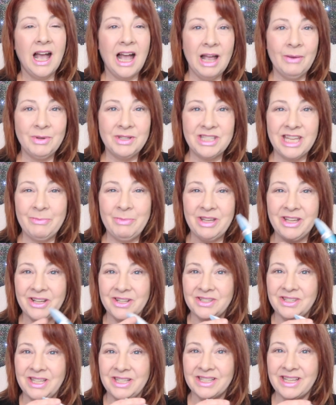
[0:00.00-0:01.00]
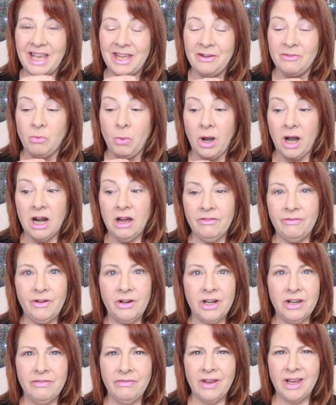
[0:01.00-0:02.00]
I would say because these kind of wear out
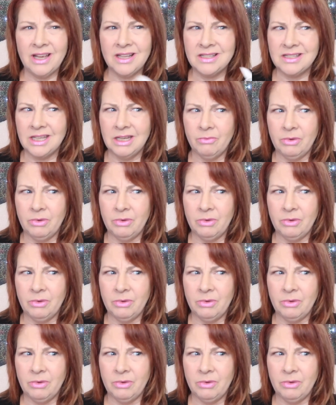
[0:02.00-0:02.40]
very fast,